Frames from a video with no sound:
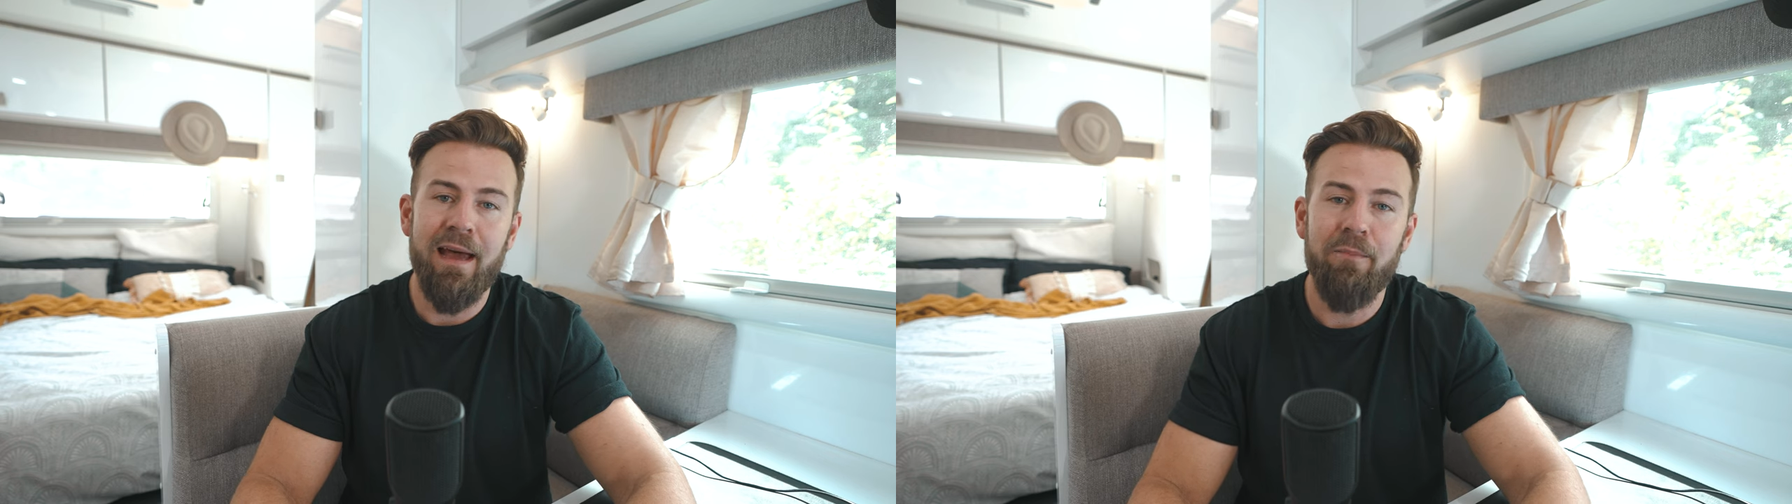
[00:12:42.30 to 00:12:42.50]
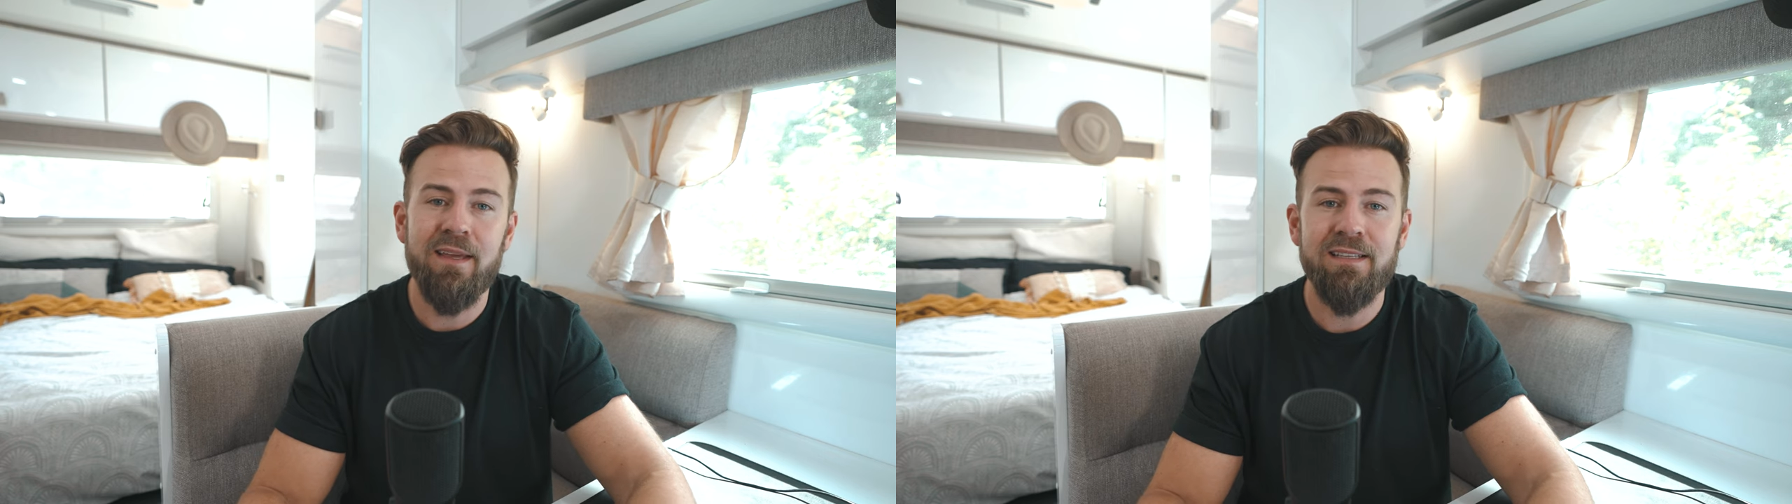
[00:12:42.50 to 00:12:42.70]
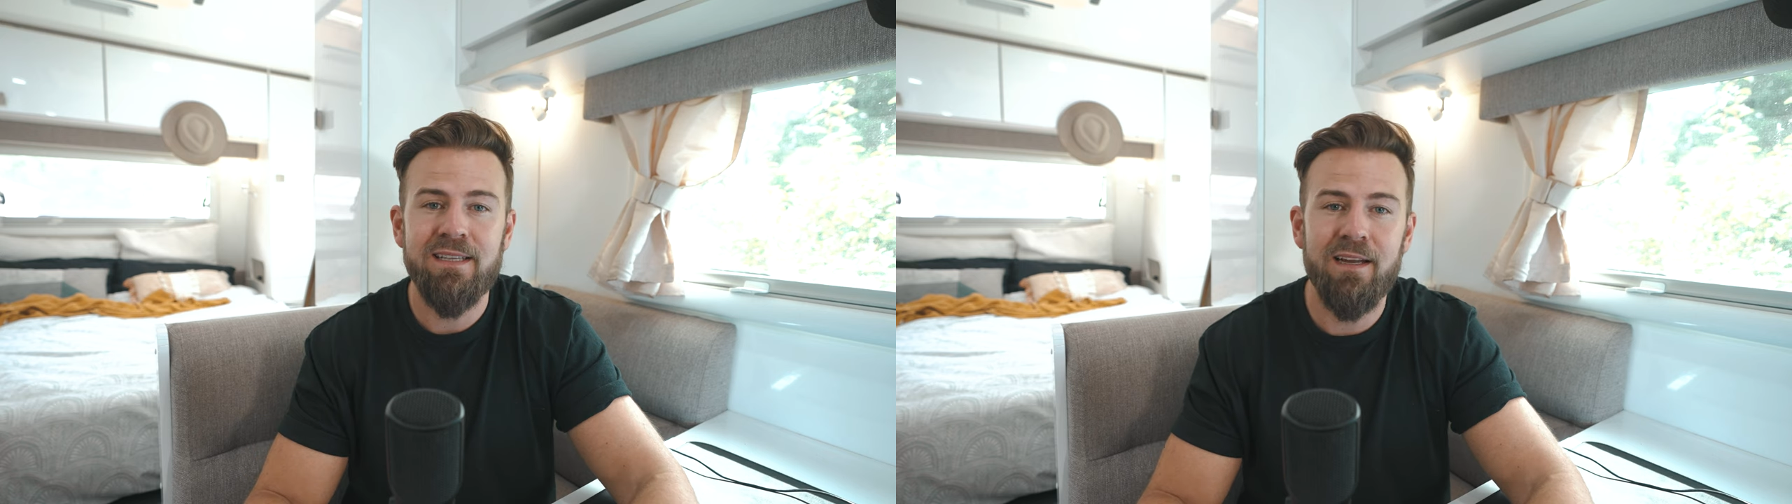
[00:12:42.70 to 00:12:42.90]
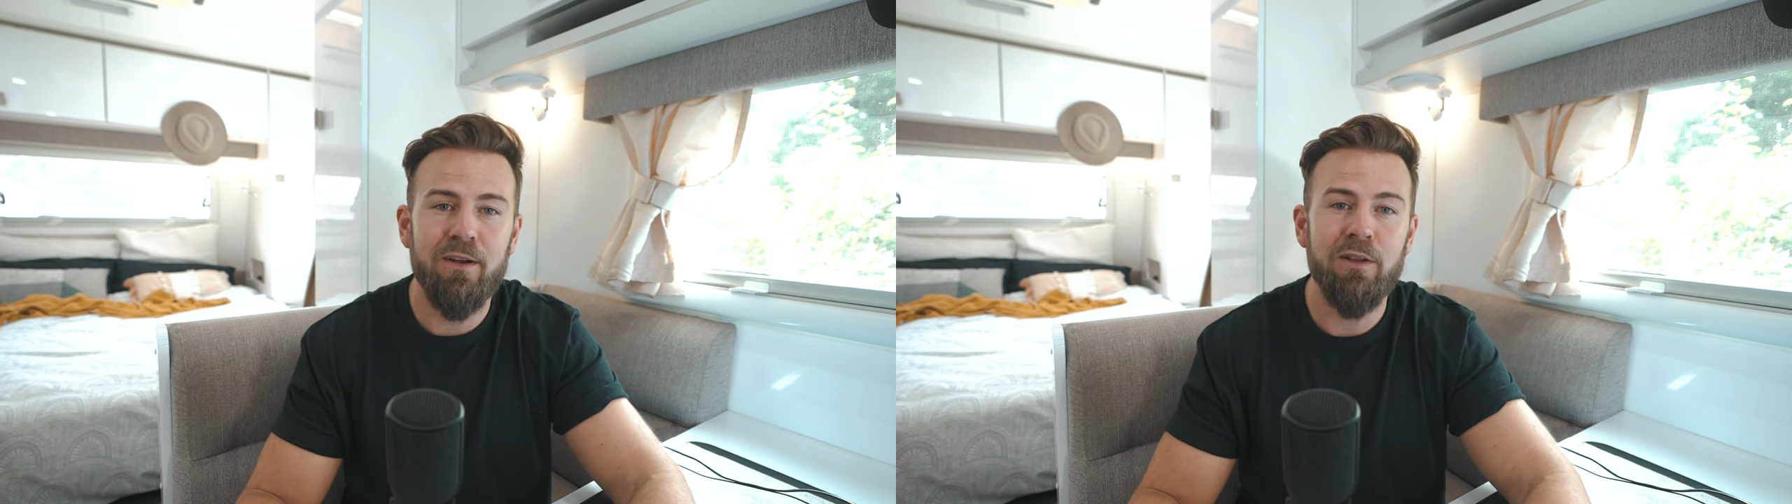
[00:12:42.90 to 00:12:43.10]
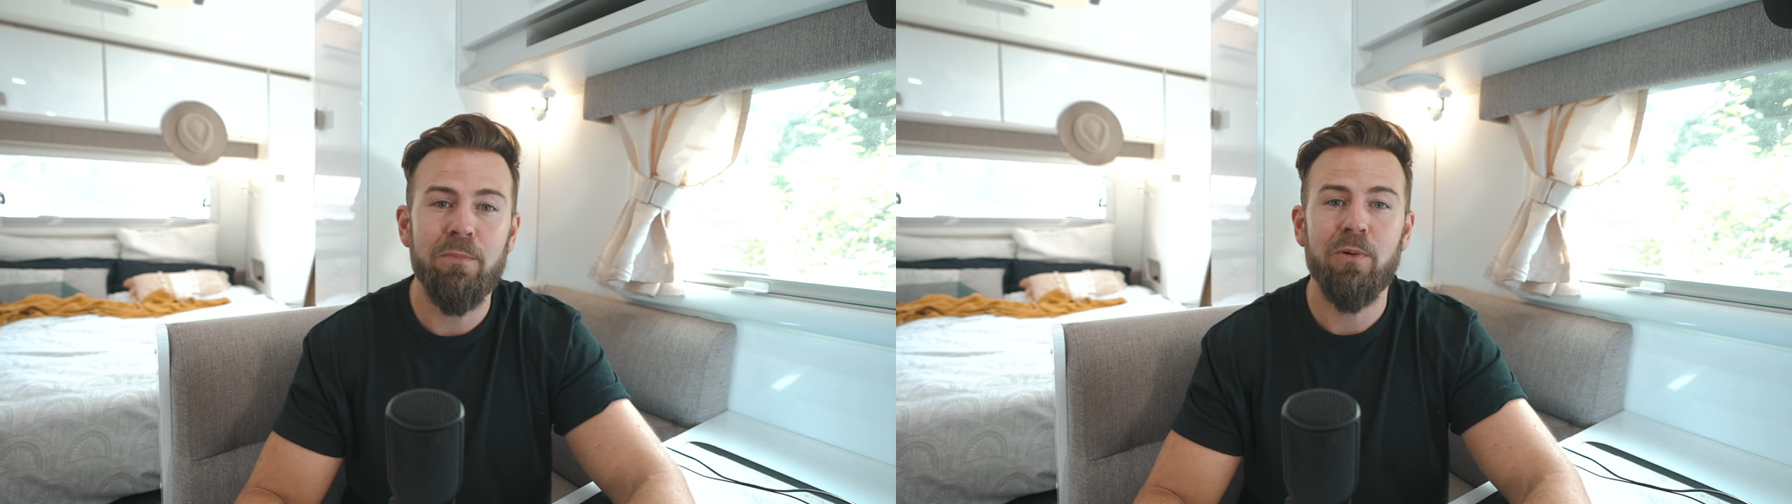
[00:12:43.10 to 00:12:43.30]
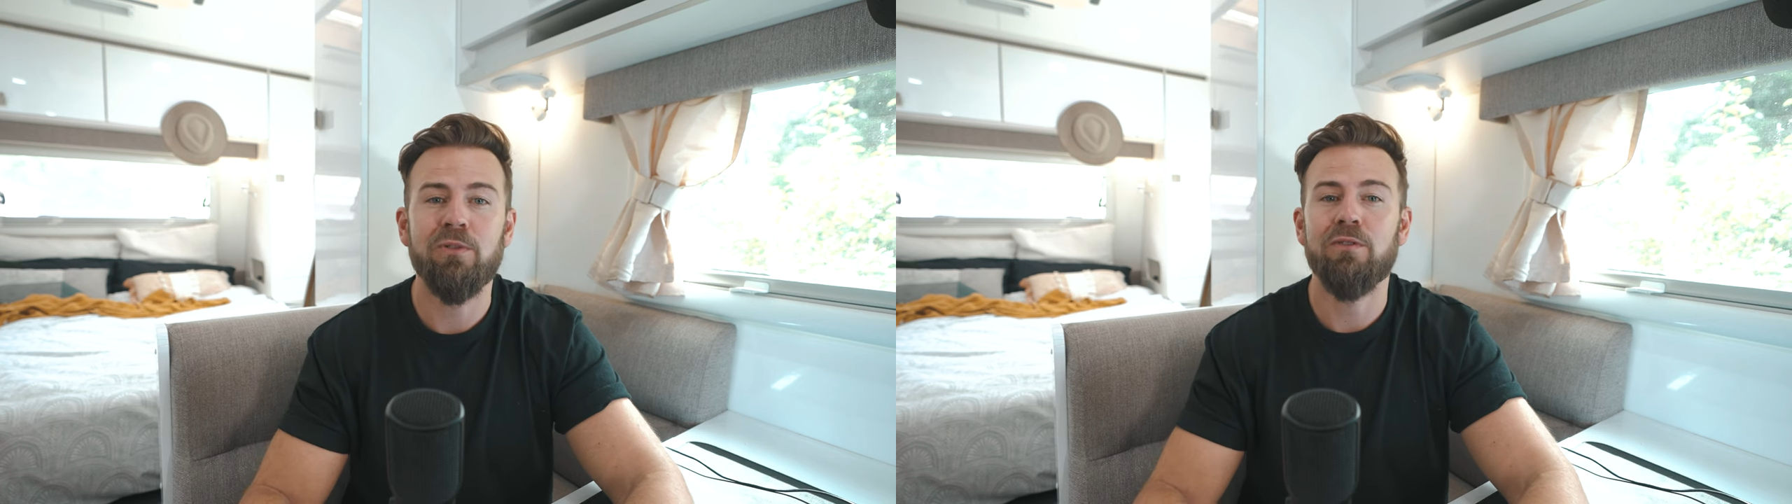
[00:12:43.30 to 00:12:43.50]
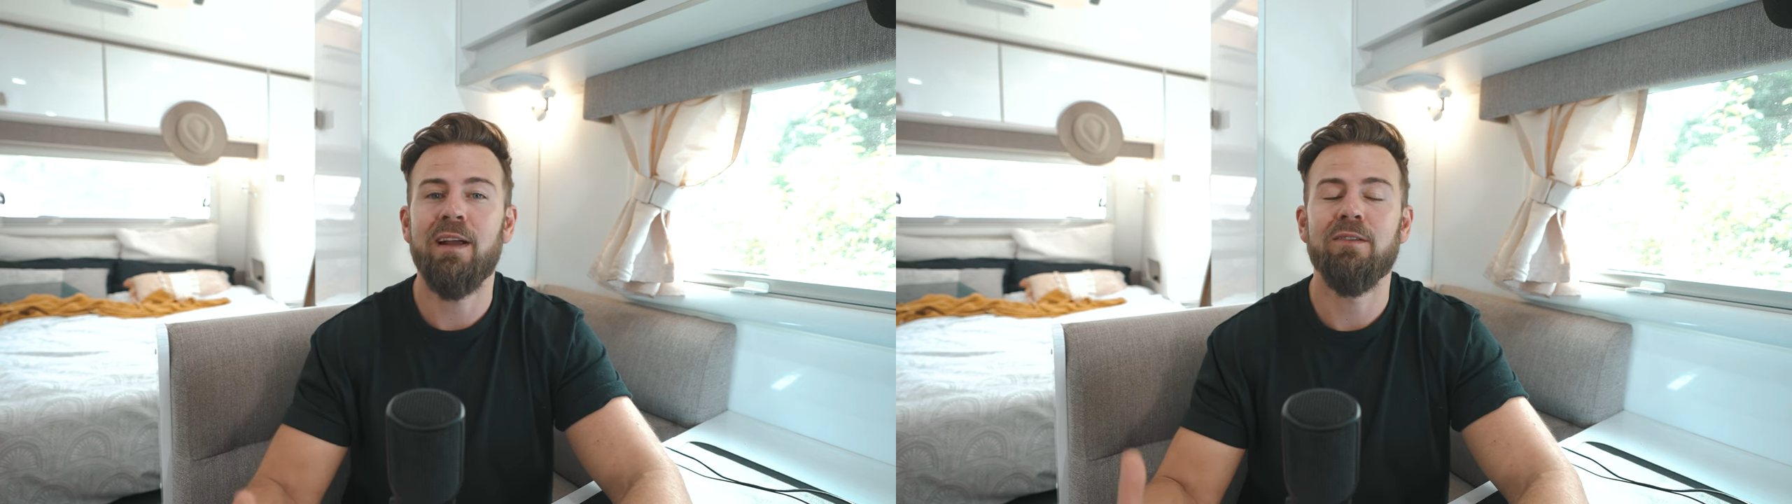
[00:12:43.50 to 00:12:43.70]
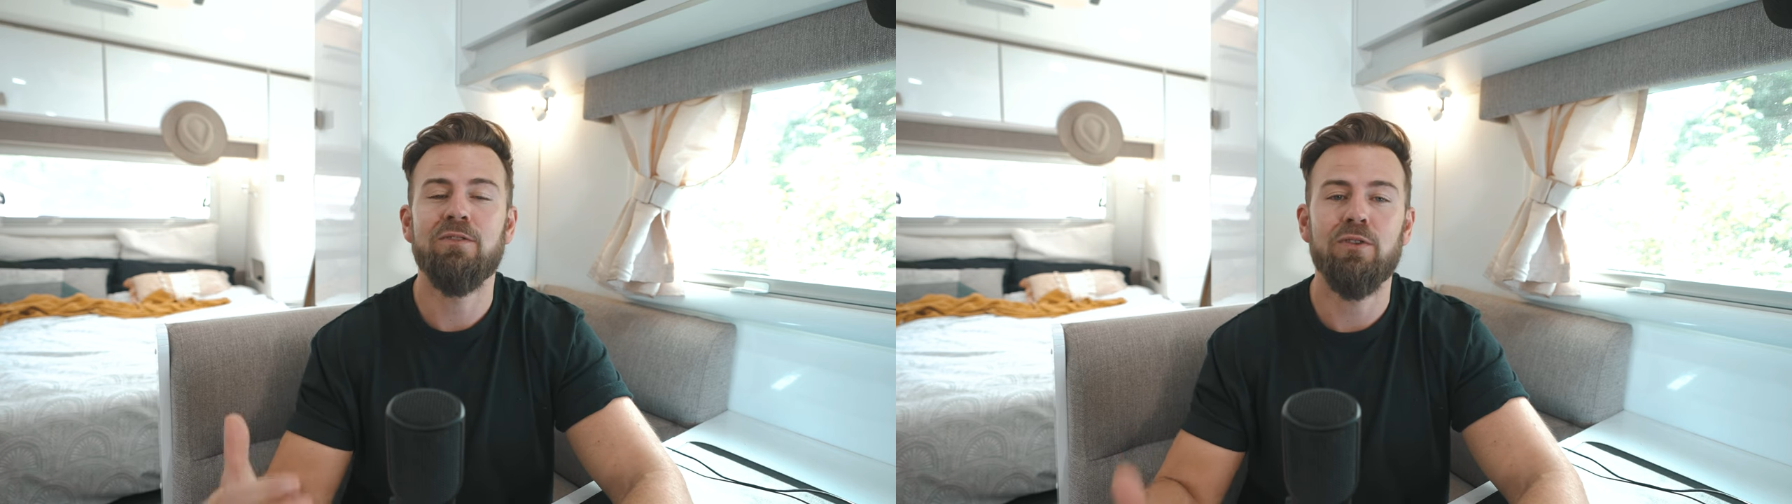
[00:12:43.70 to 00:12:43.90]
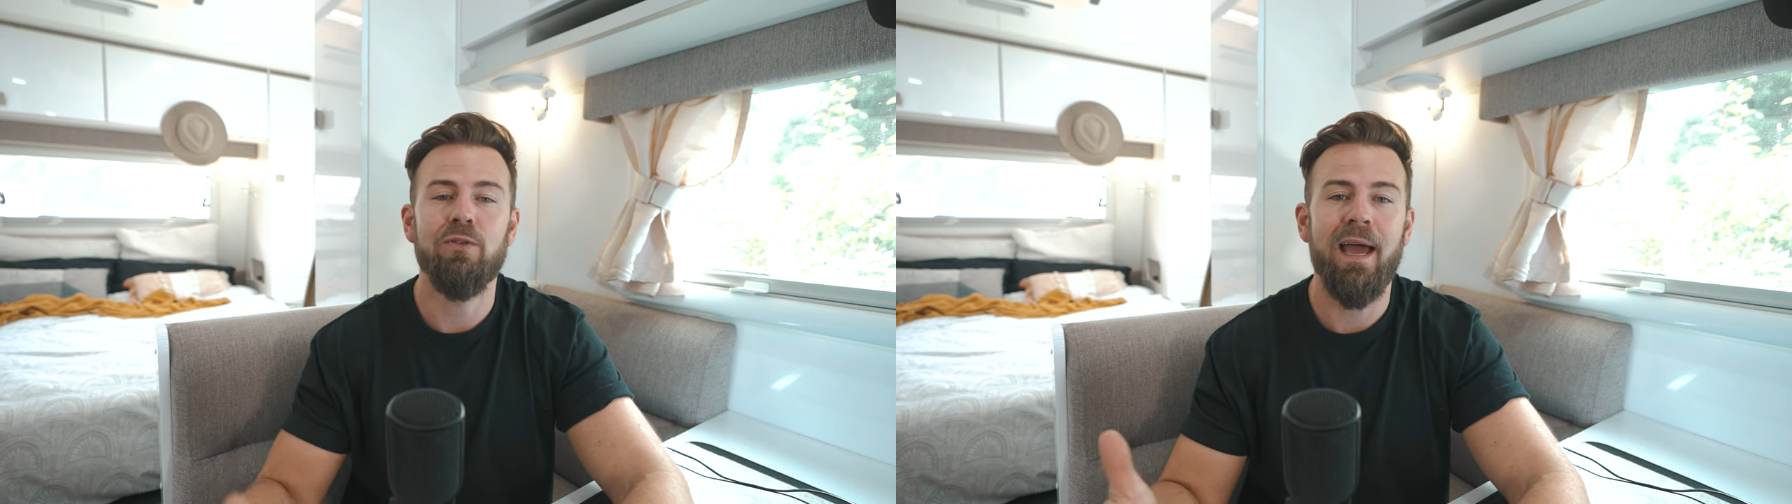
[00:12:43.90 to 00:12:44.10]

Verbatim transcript: That being said, it only pulls around two